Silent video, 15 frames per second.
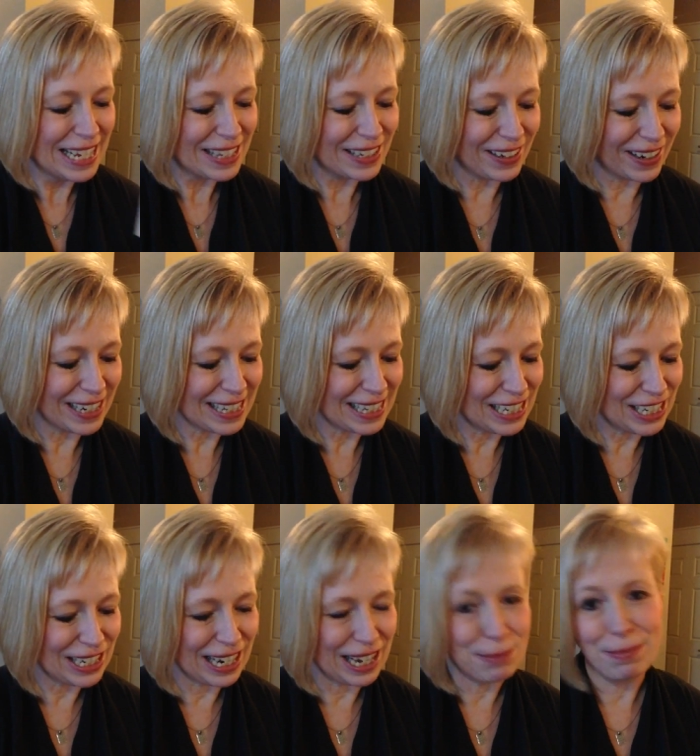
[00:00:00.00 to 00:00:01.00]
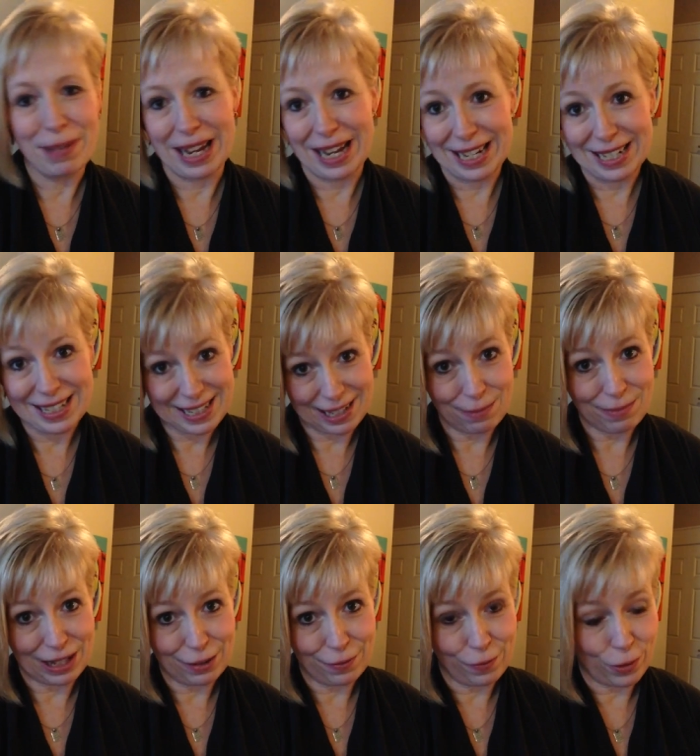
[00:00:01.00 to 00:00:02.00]
So Donna says she had made
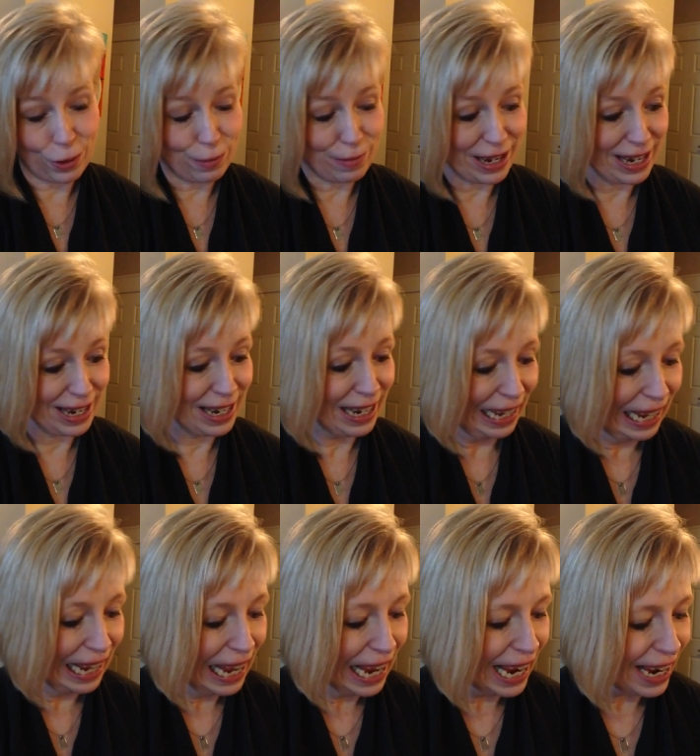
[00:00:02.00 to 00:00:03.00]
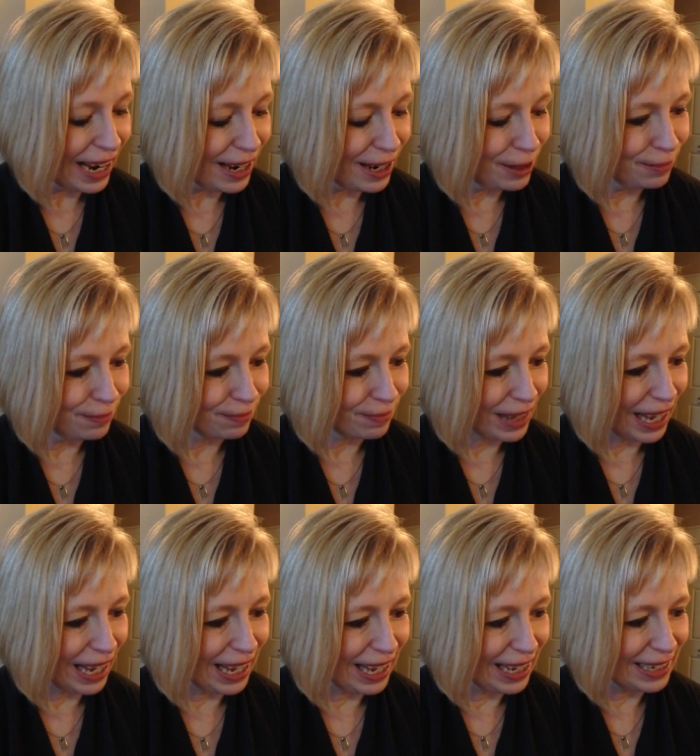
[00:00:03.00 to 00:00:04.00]
something for me. Um,
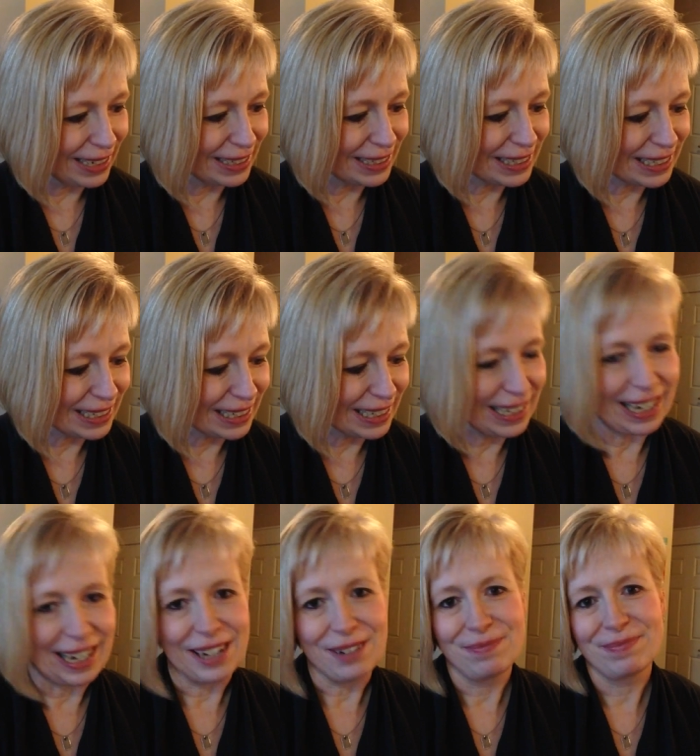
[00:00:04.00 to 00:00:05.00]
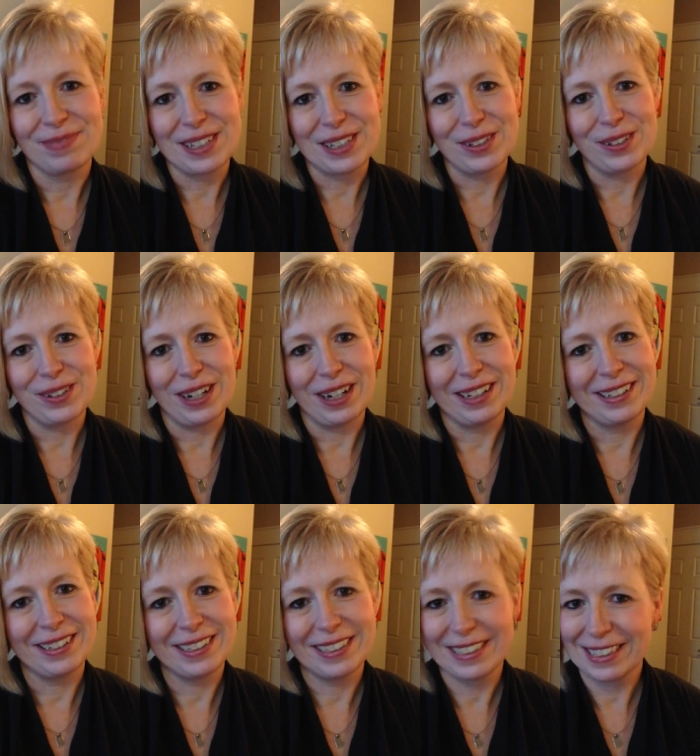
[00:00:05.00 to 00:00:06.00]
and yeah, so uh,
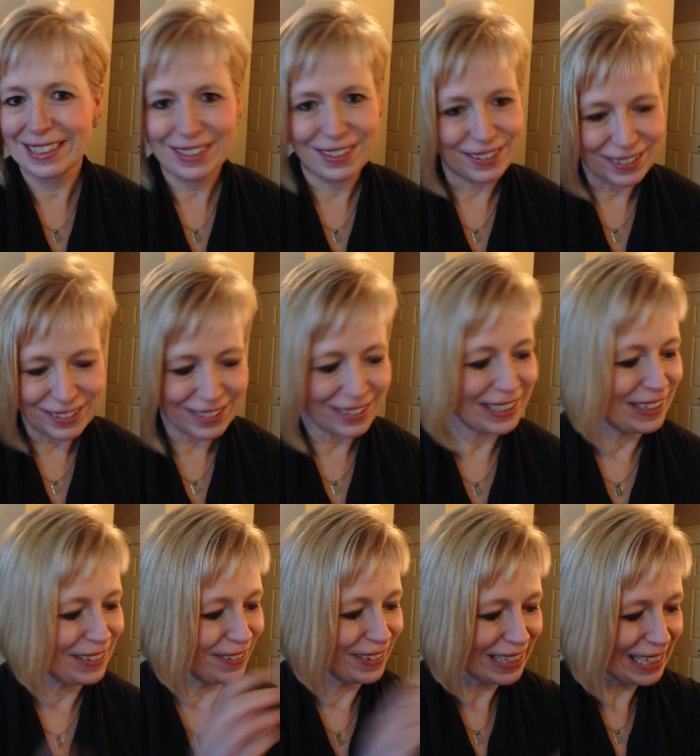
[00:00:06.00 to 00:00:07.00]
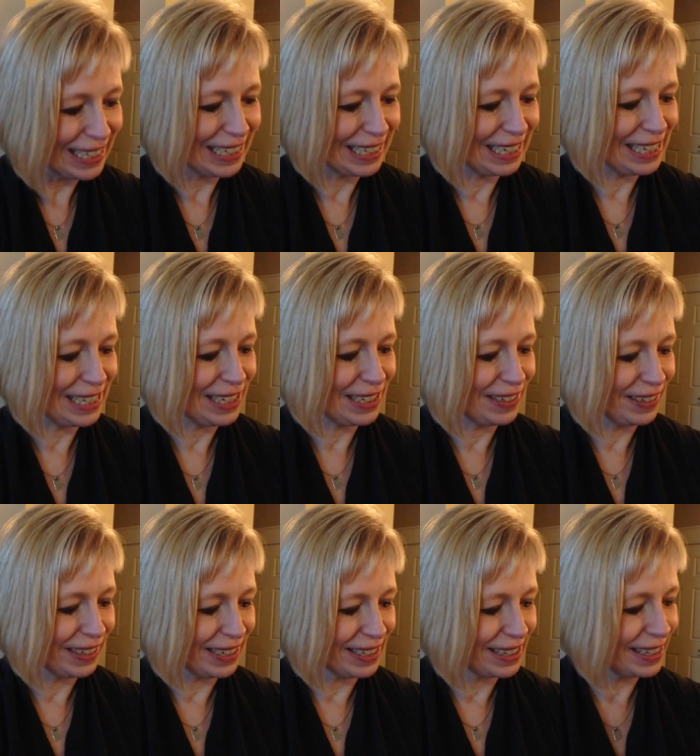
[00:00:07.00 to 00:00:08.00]
girl, you really did need to do
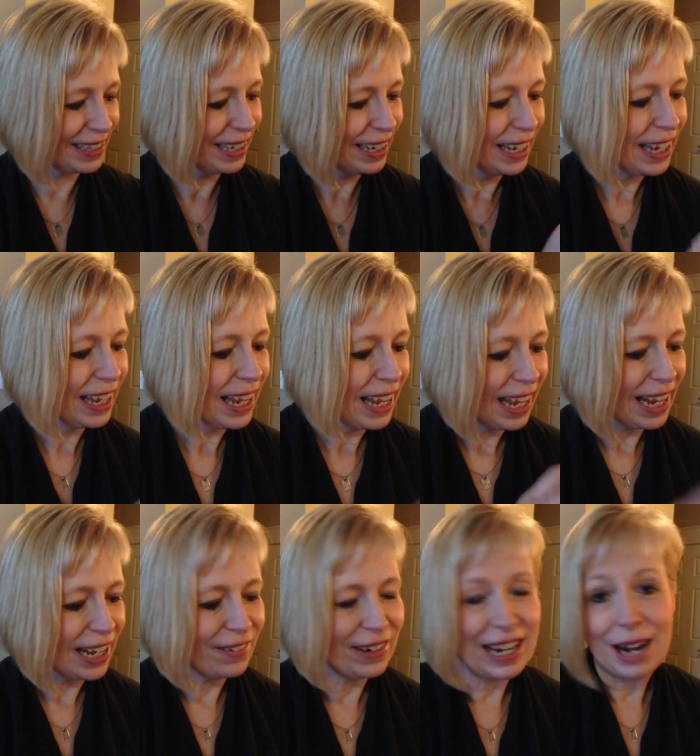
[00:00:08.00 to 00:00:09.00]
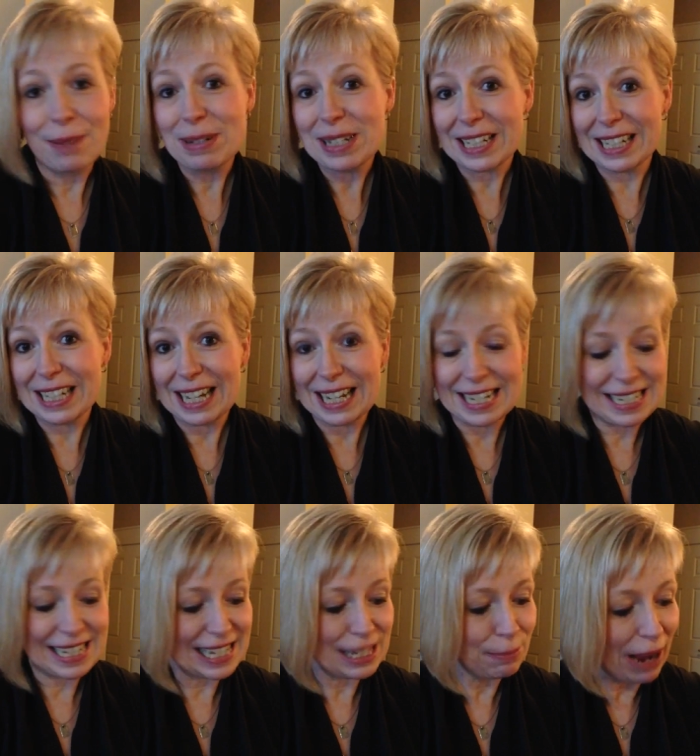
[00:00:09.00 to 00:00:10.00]
this. Anyway, I'm just gonna get
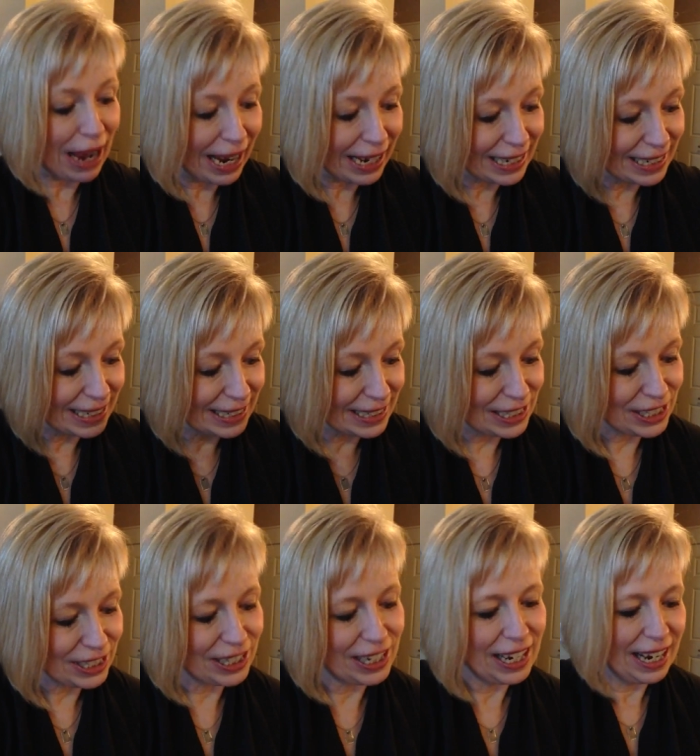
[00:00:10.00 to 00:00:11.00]
into this package.